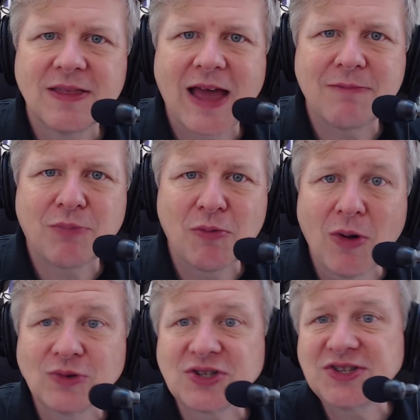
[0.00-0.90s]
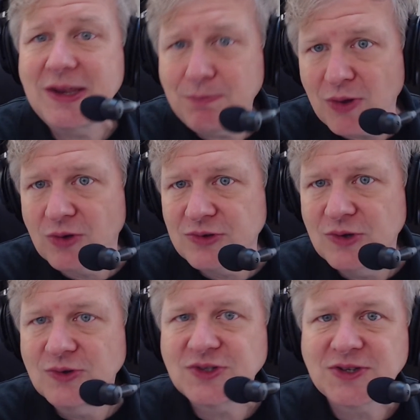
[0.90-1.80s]
that promote seatbelt
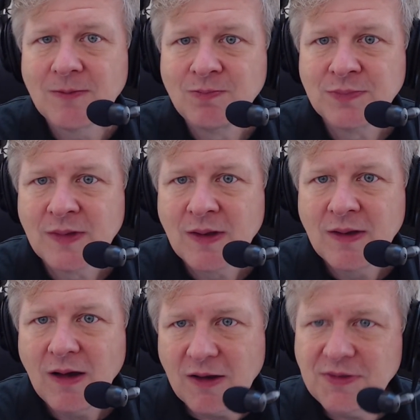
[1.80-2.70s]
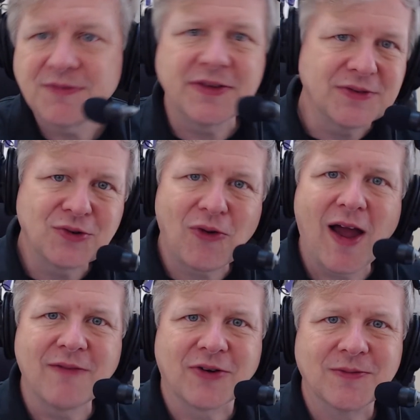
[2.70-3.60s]
use other than the
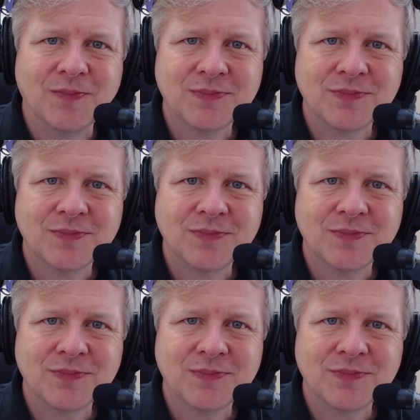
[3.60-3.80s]
driver.